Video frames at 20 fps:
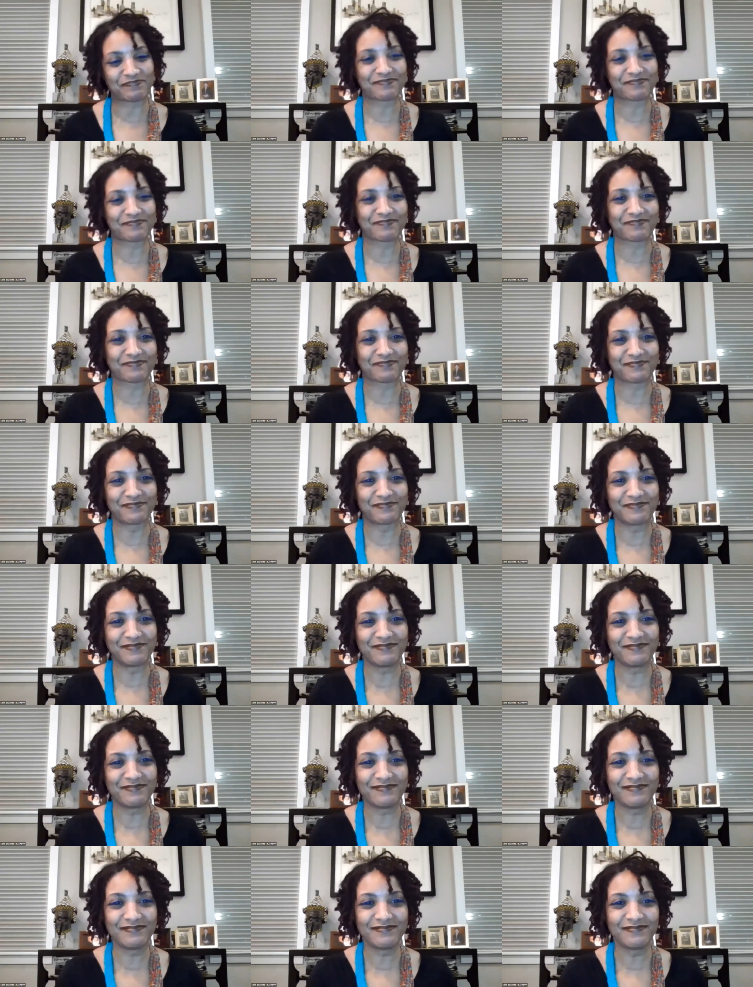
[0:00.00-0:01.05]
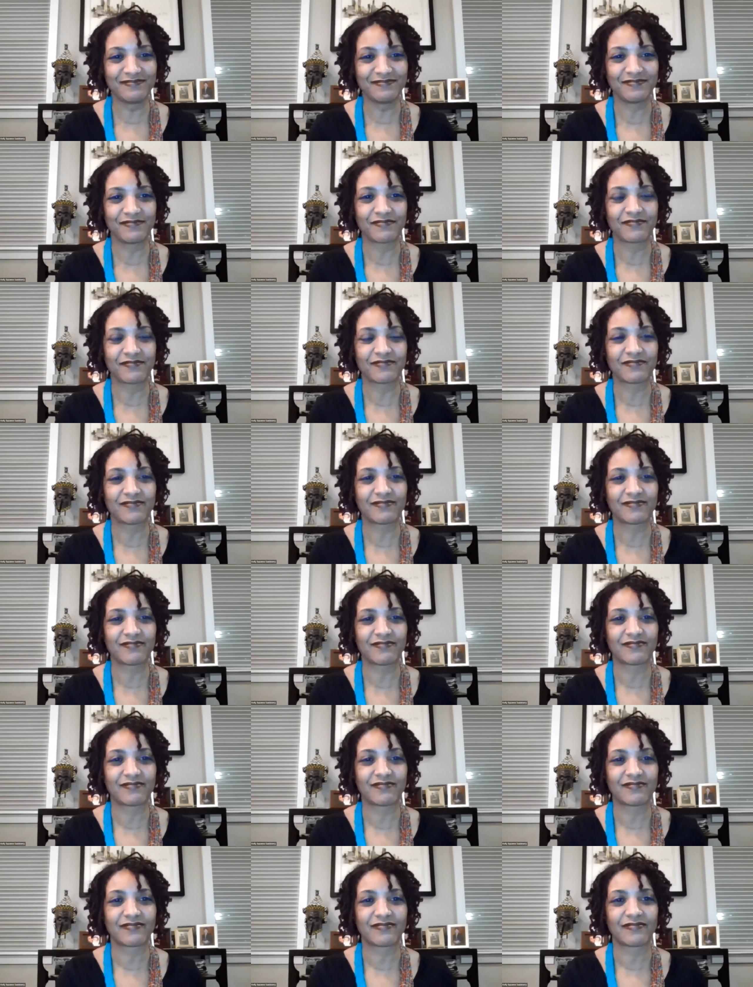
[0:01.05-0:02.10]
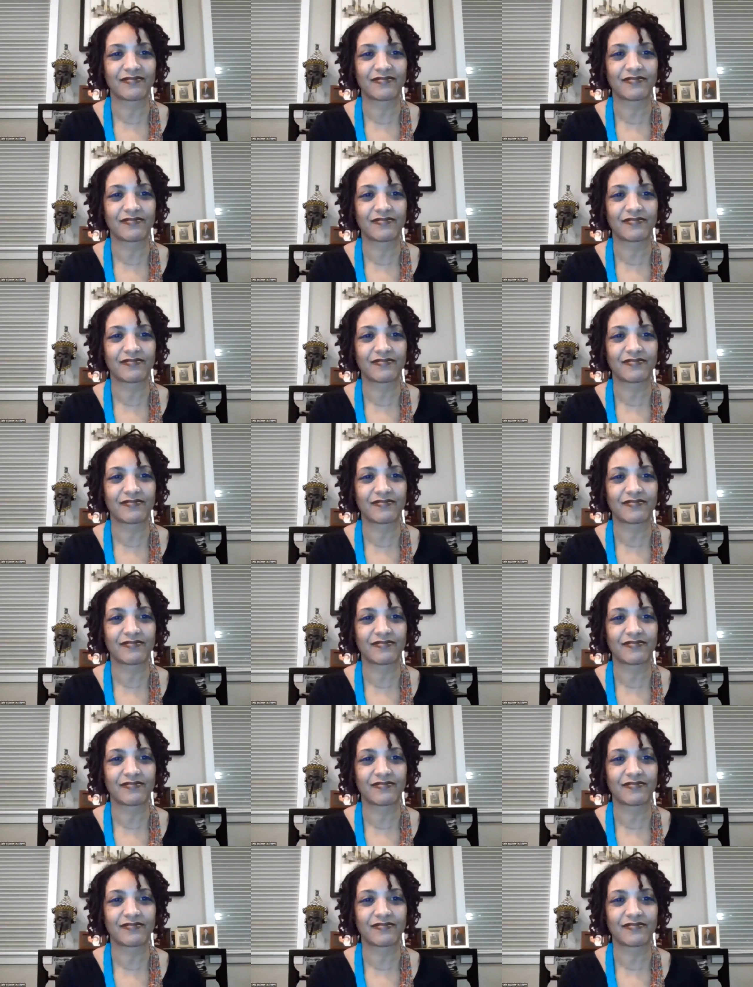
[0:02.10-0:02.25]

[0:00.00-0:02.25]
Nobody speaks.